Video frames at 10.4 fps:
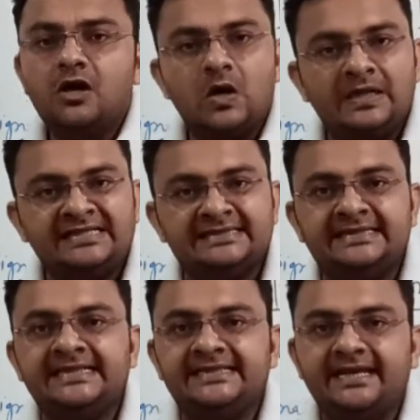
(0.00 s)
all in the
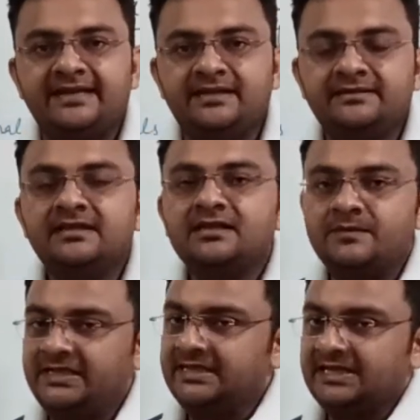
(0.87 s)
detail in the
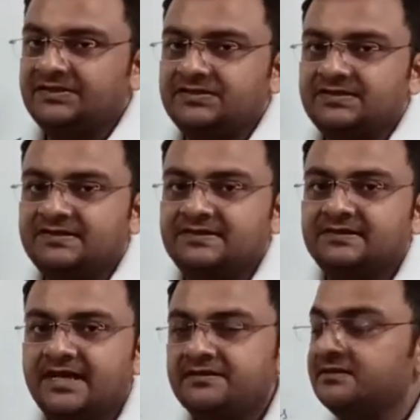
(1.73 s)
coming lectures,
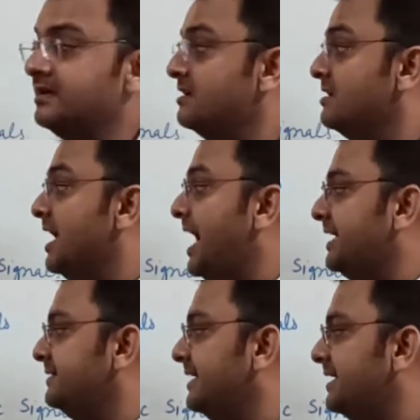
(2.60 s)
right?
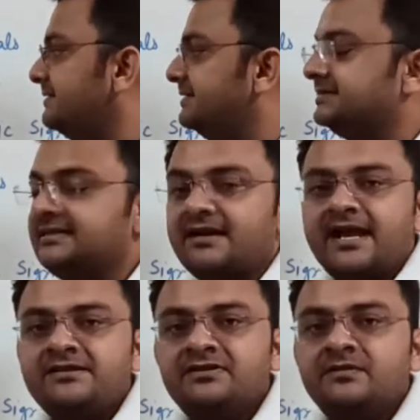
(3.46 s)
And next is the
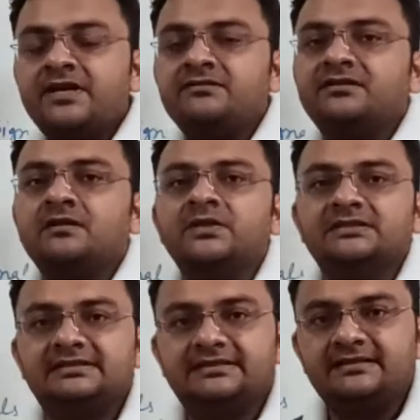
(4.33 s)
random and
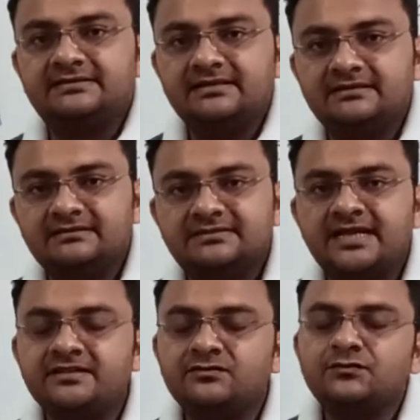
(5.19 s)
deterministic signals,
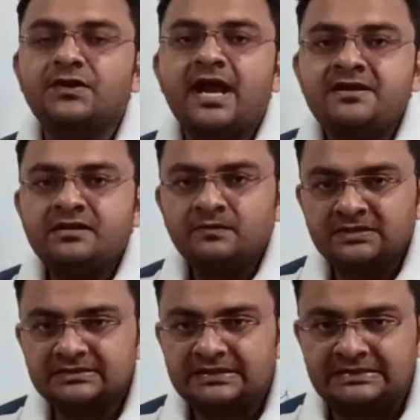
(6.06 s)
right? So random
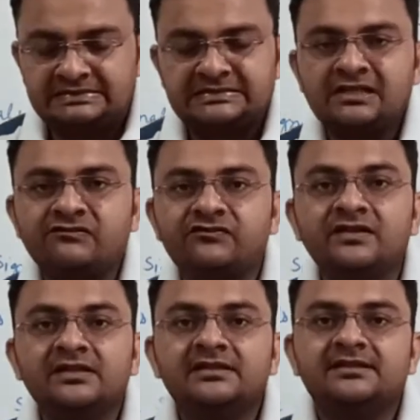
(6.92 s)
is itself,
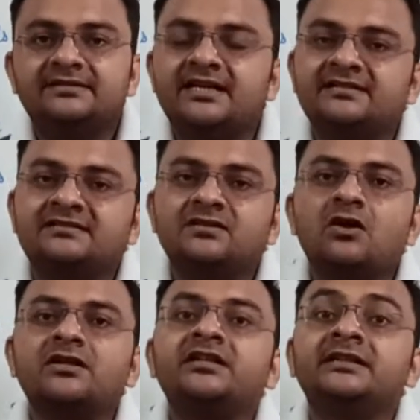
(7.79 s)
that is
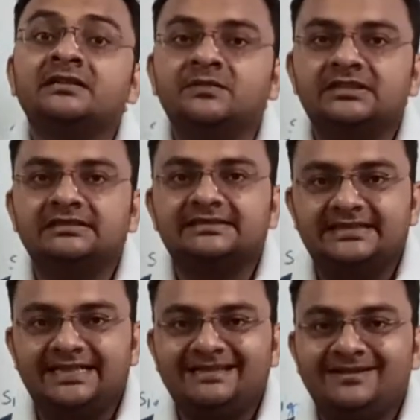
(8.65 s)
not
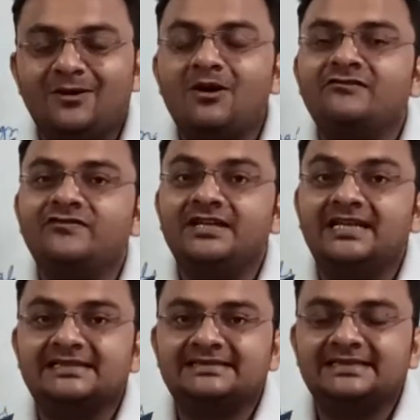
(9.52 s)
deterministic, or we
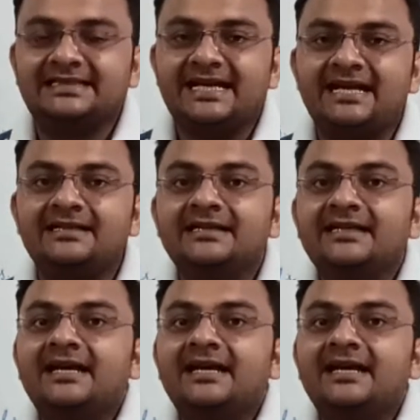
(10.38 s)
can say that